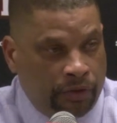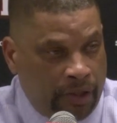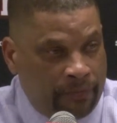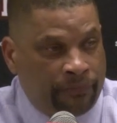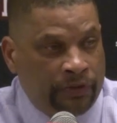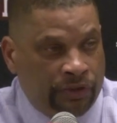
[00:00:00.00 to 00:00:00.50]

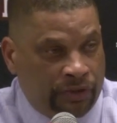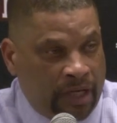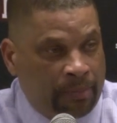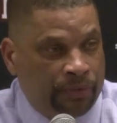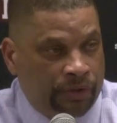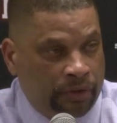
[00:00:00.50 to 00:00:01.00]
infant
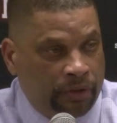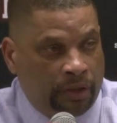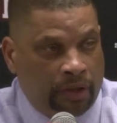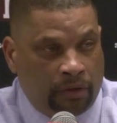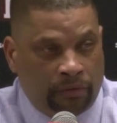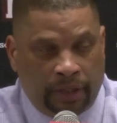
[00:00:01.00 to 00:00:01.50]
steps, you
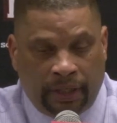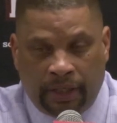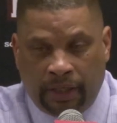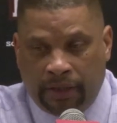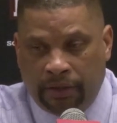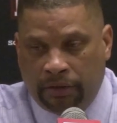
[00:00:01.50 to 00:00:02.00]
know,
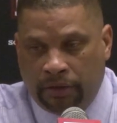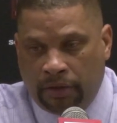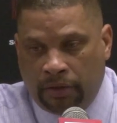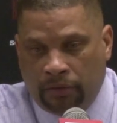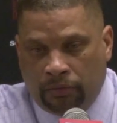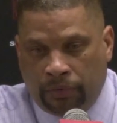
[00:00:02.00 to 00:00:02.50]
and
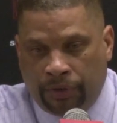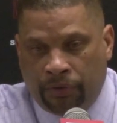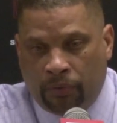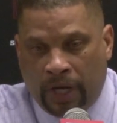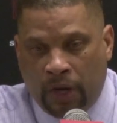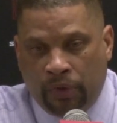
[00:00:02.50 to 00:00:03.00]
with
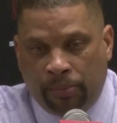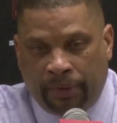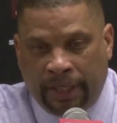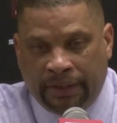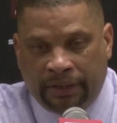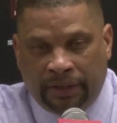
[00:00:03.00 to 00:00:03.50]
the way we
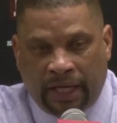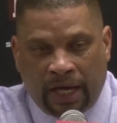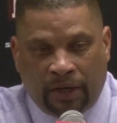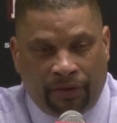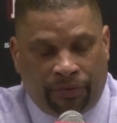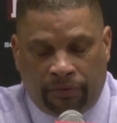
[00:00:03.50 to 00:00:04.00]
played
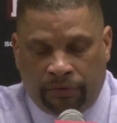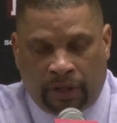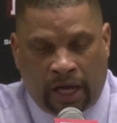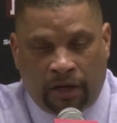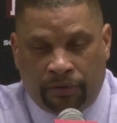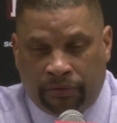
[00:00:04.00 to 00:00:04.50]
tonight,
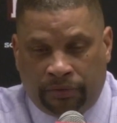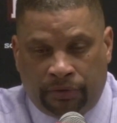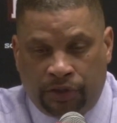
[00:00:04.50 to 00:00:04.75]
our